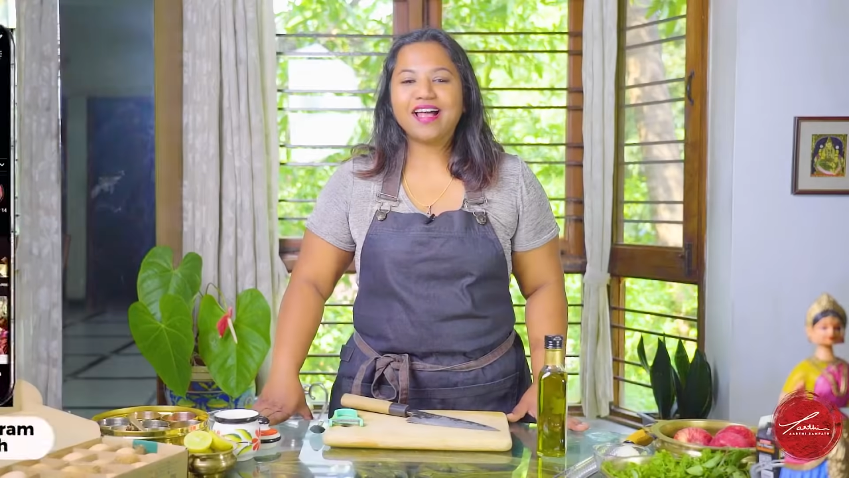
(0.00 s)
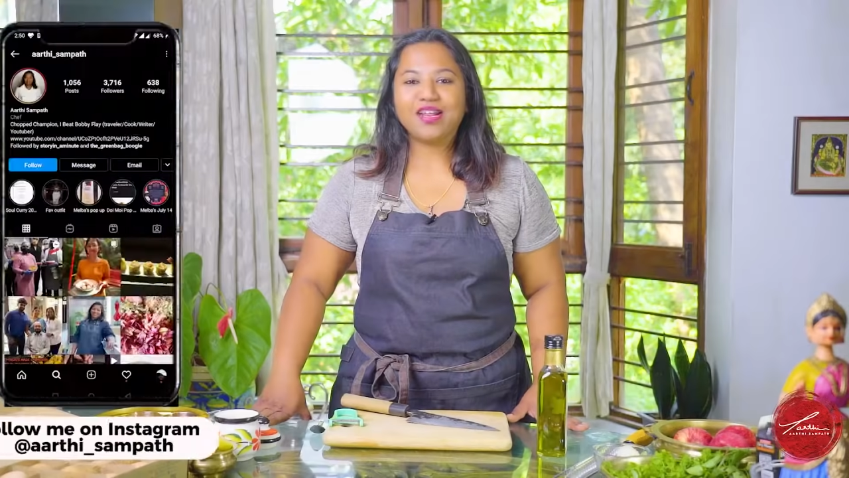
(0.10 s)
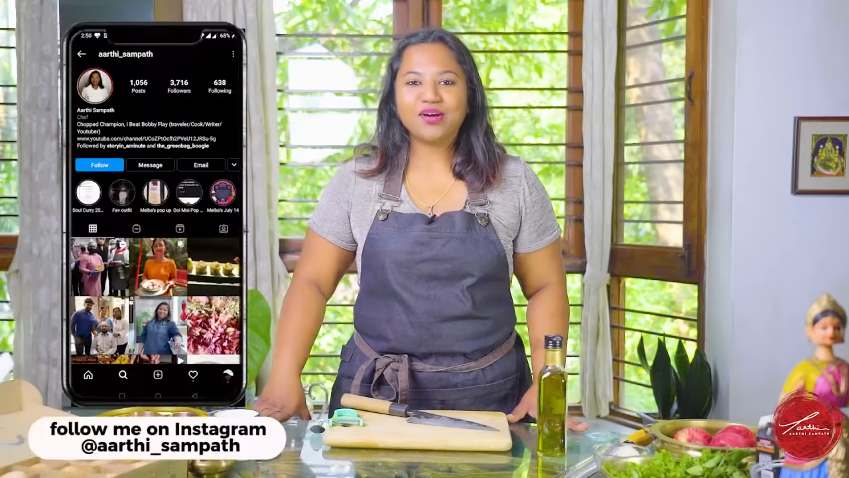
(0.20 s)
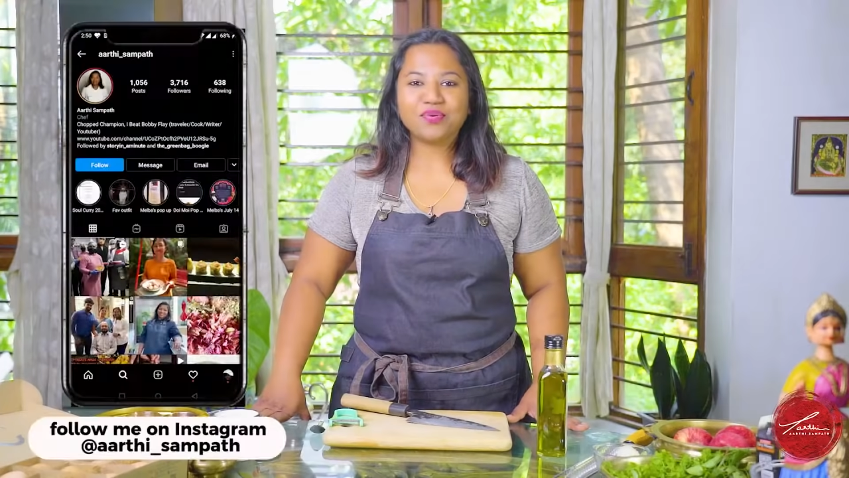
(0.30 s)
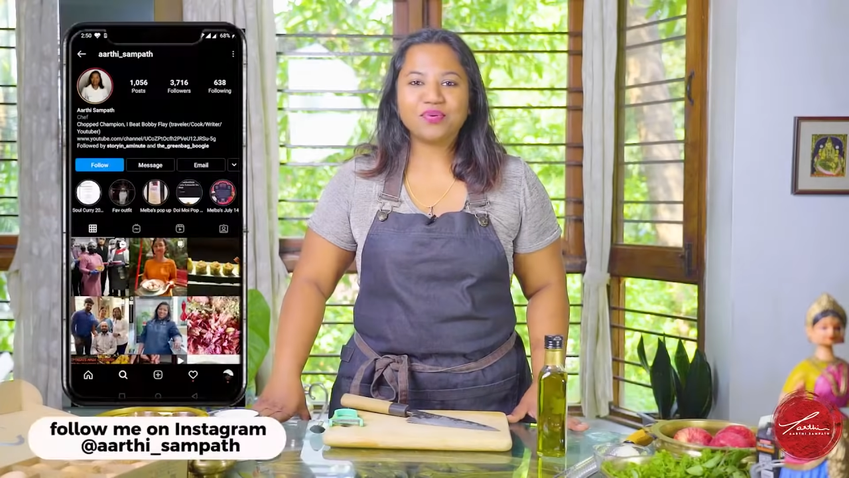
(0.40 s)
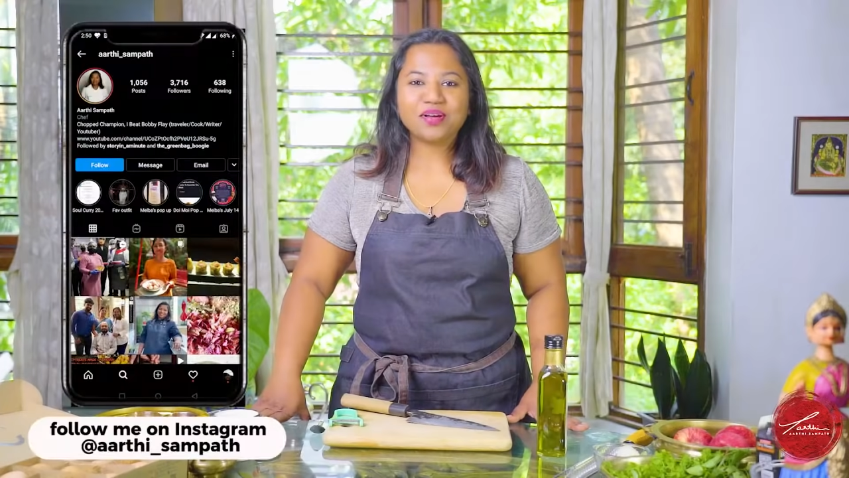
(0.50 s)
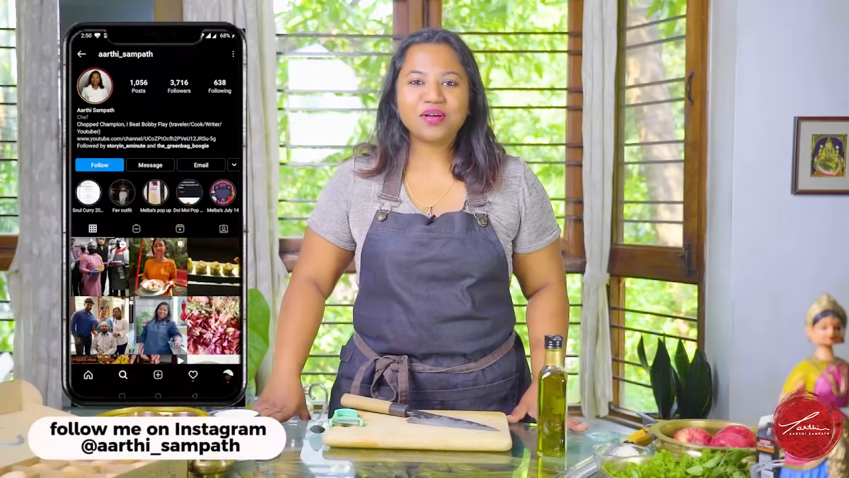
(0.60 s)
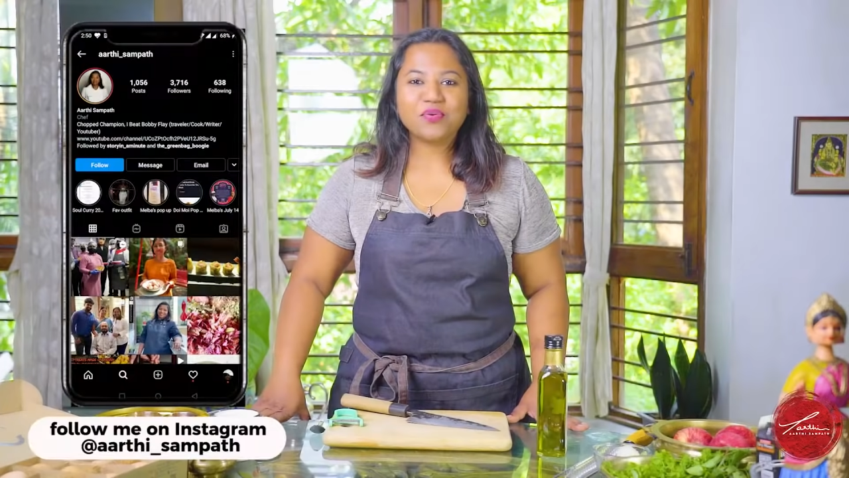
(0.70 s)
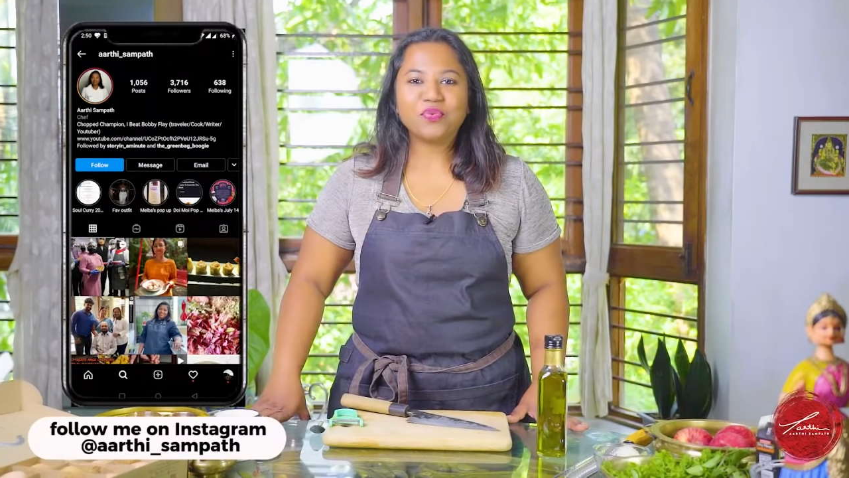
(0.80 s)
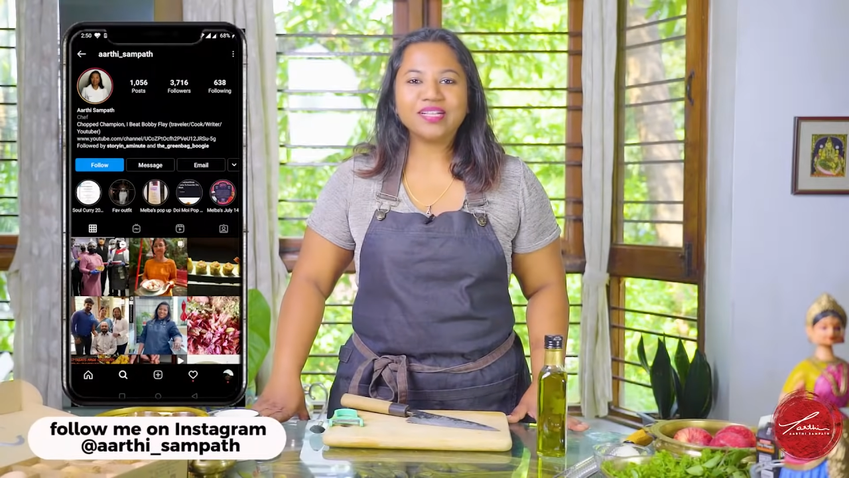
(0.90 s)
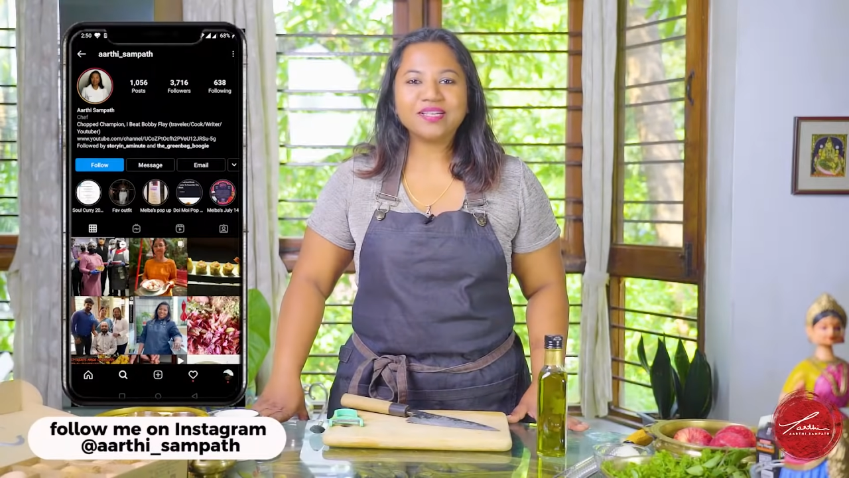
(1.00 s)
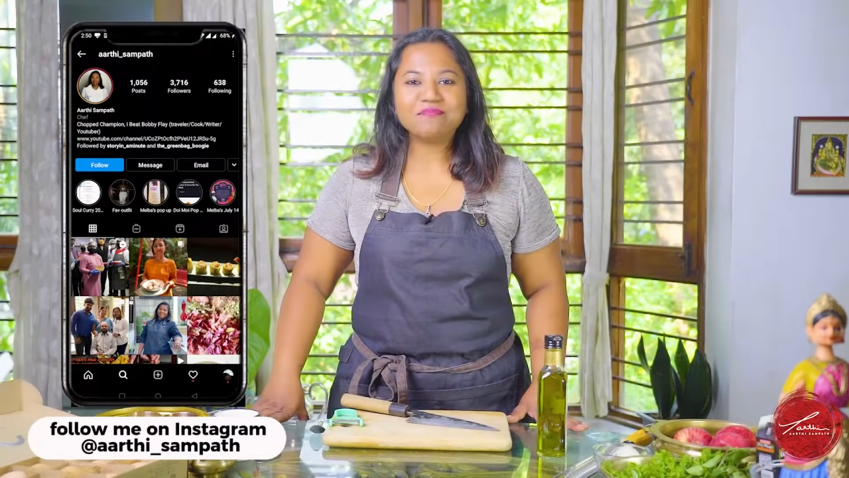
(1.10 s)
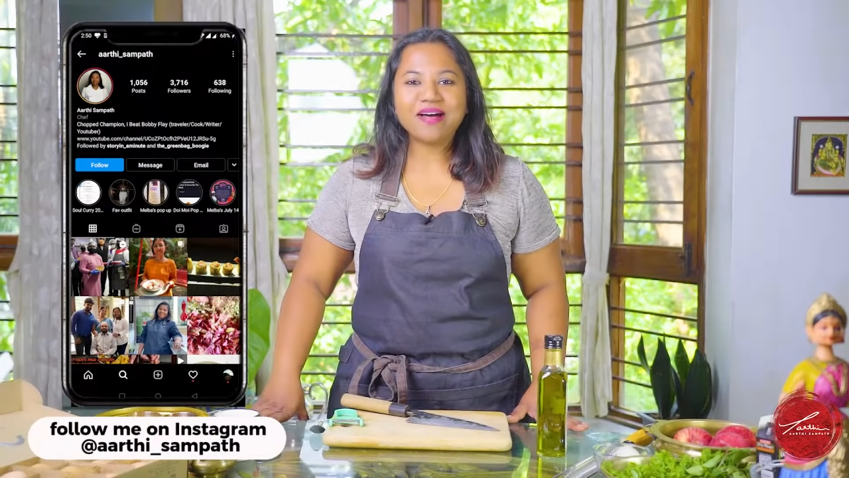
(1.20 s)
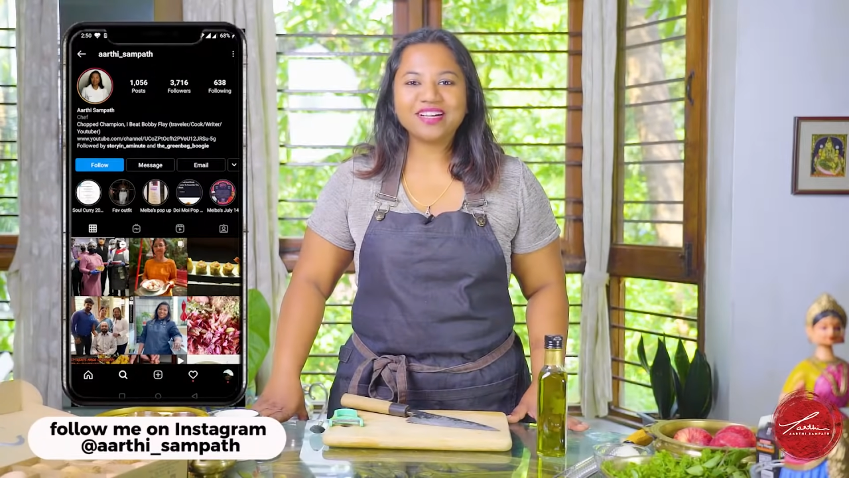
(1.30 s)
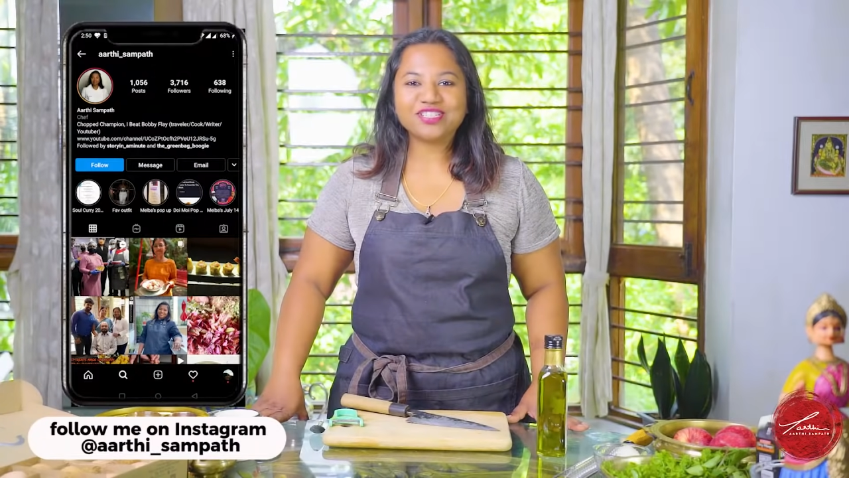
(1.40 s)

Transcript: Hello, welcome back